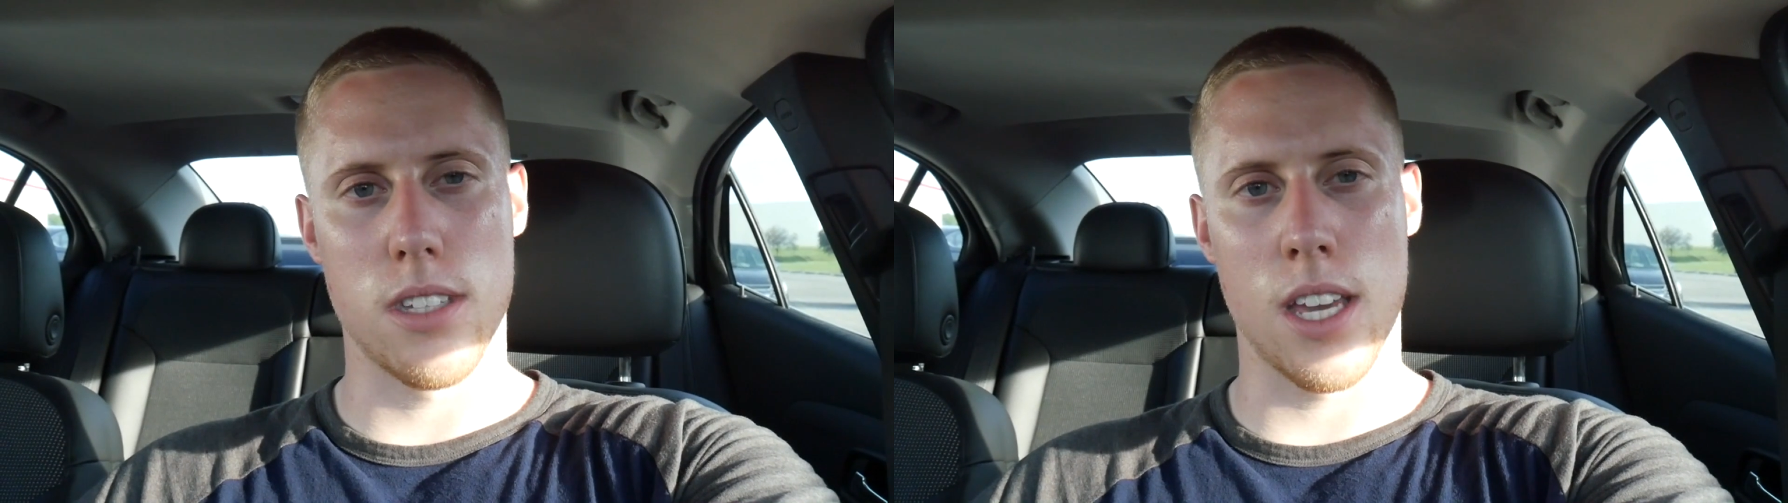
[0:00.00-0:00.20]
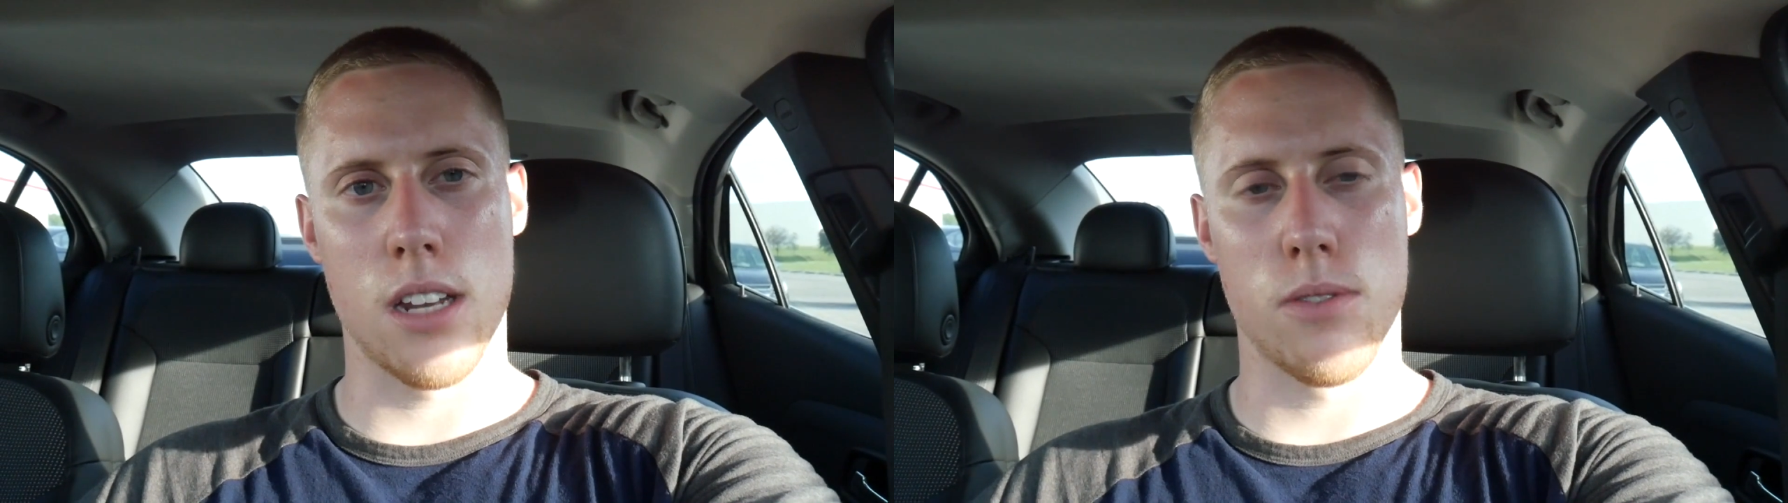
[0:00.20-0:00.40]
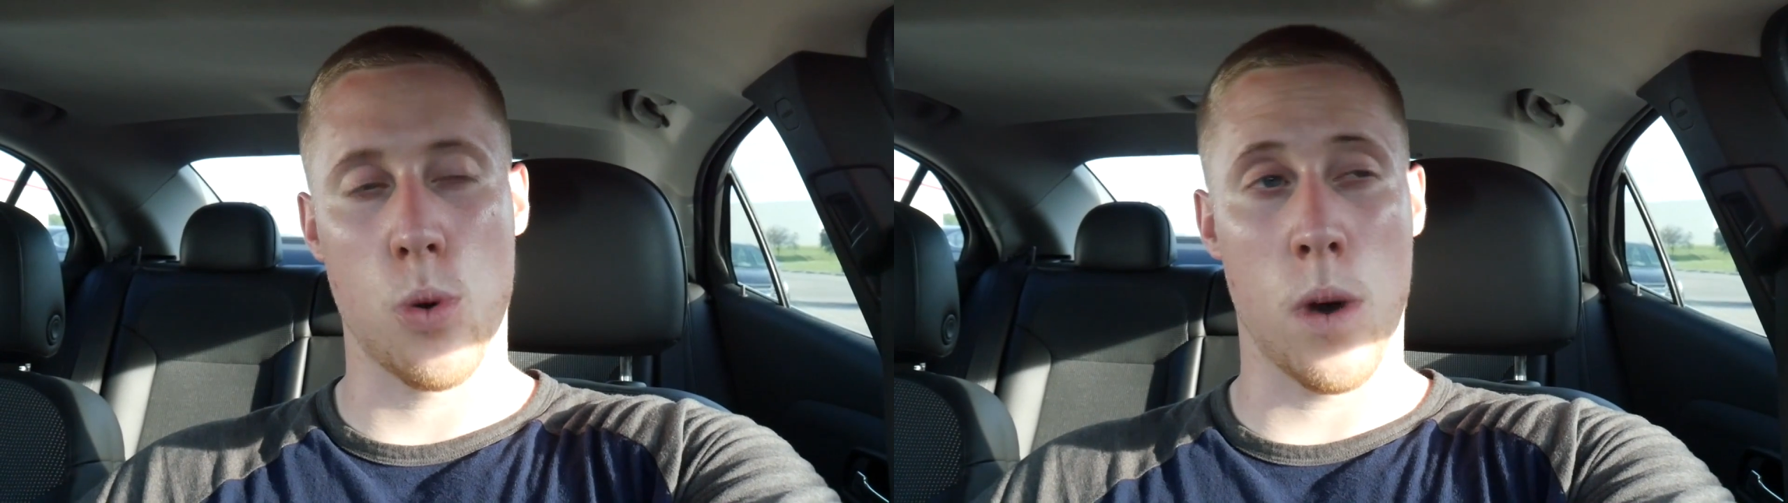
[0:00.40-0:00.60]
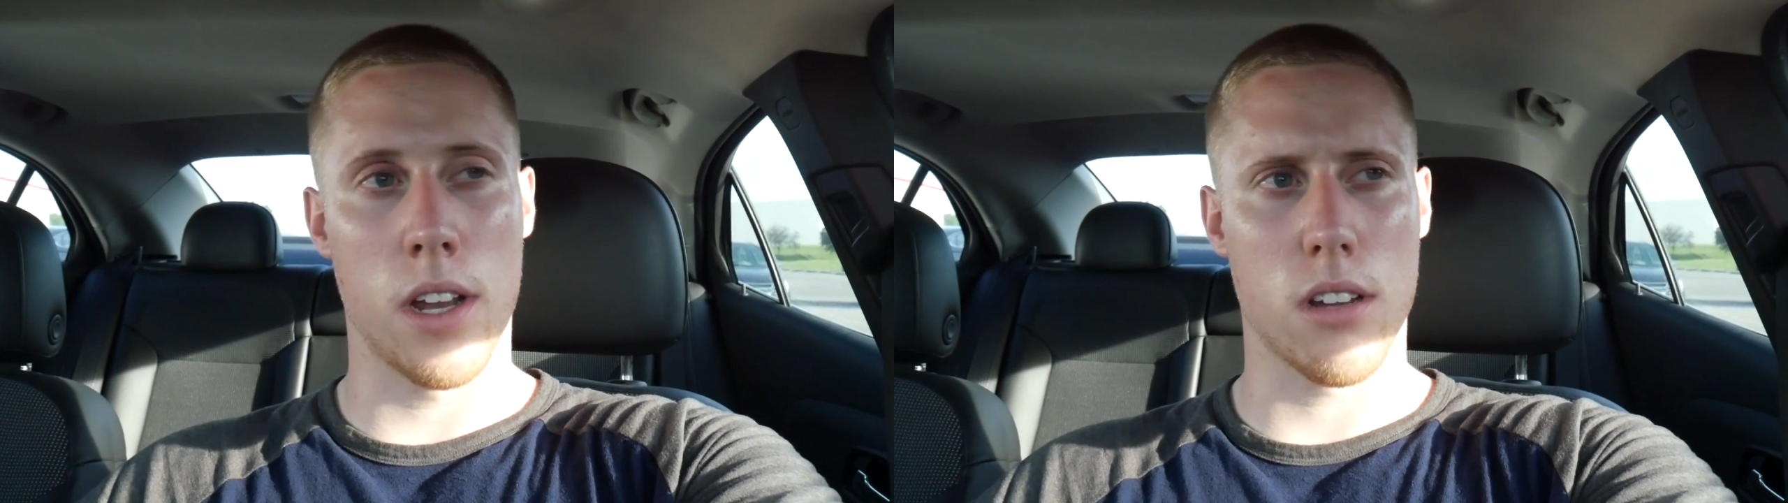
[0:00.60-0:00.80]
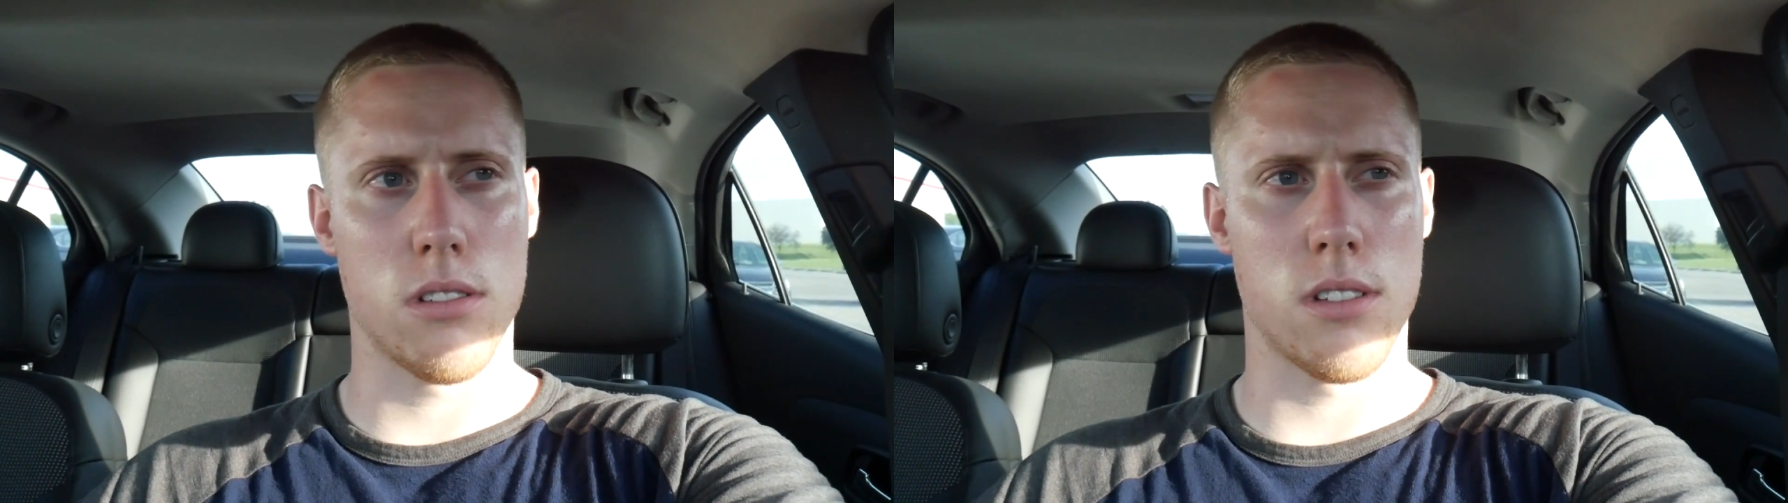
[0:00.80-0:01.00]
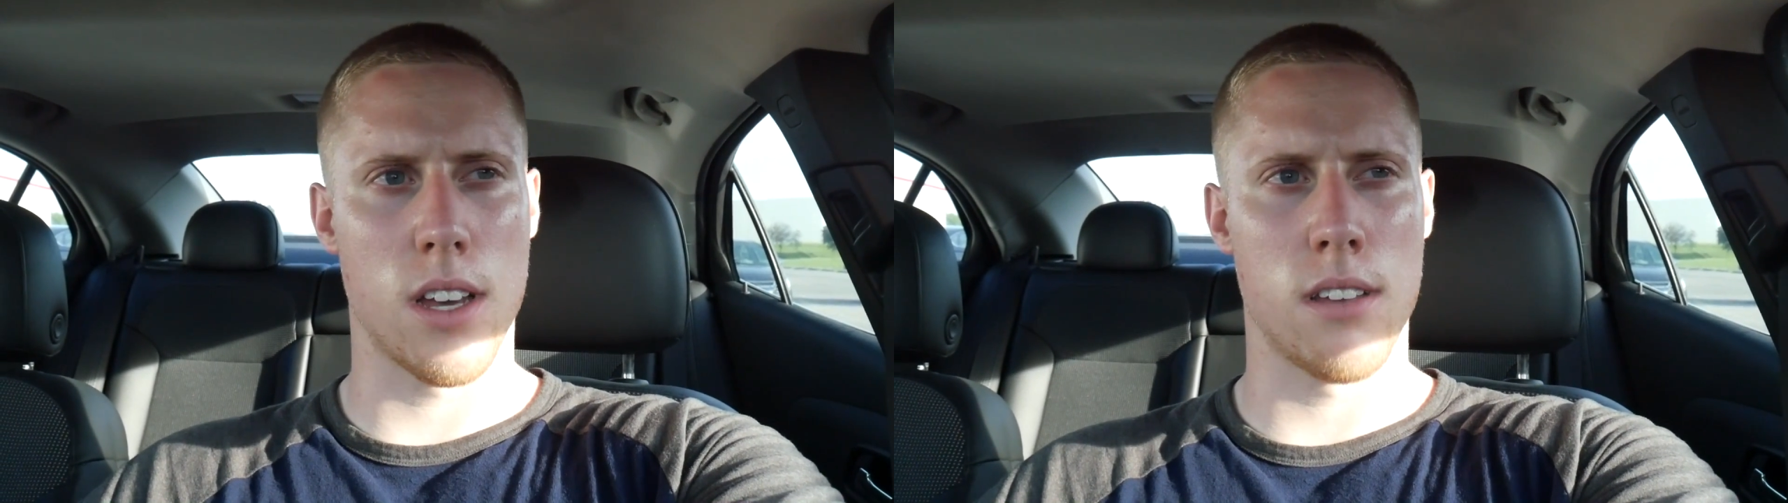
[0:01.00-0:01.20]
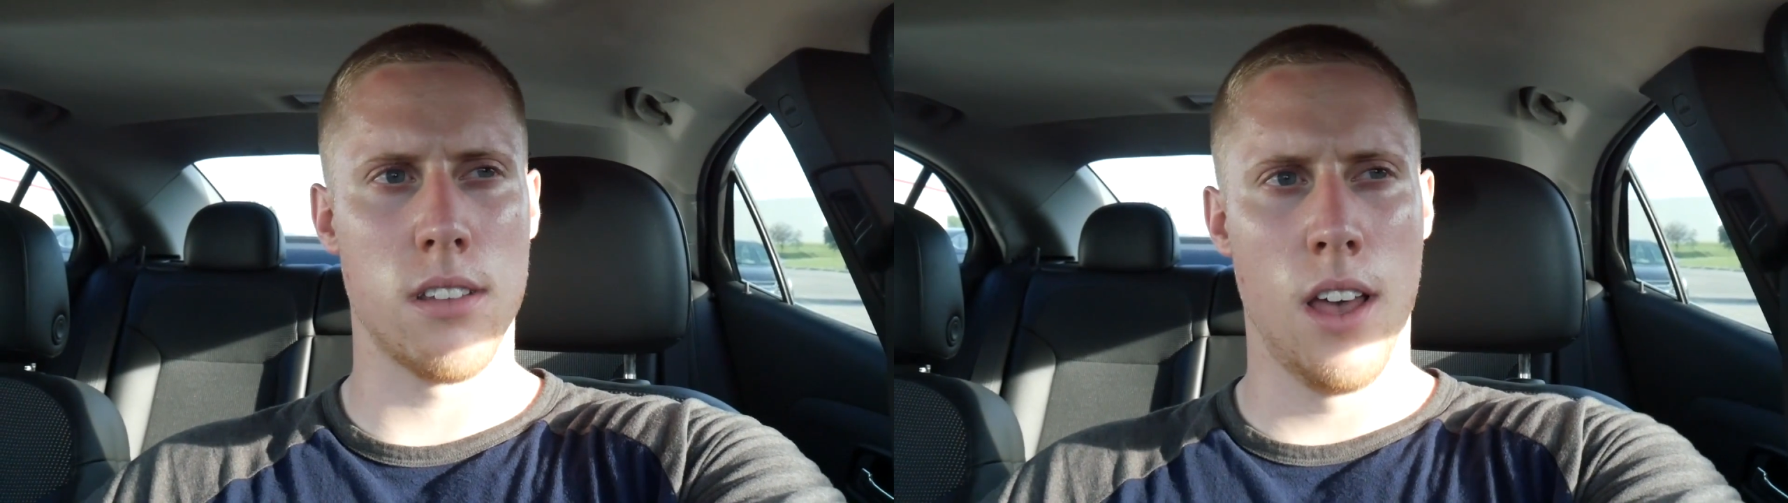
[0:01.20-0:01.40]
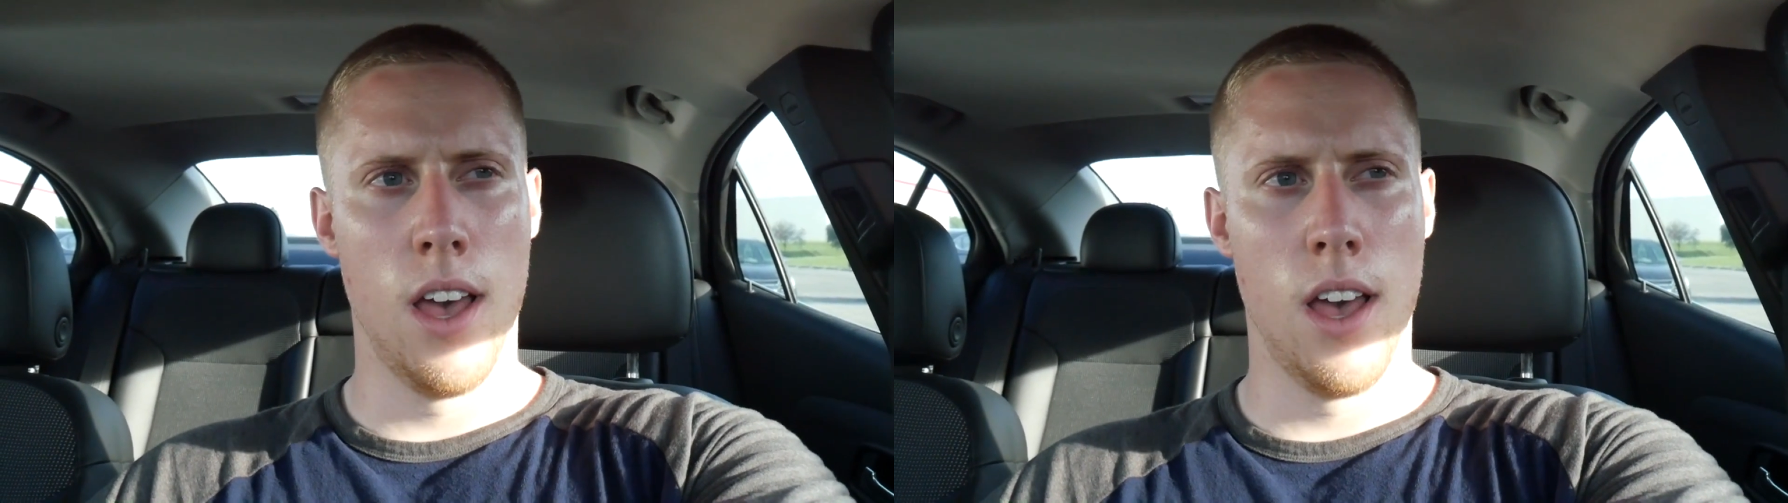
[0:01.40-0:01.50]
of 8 of a quad exercise.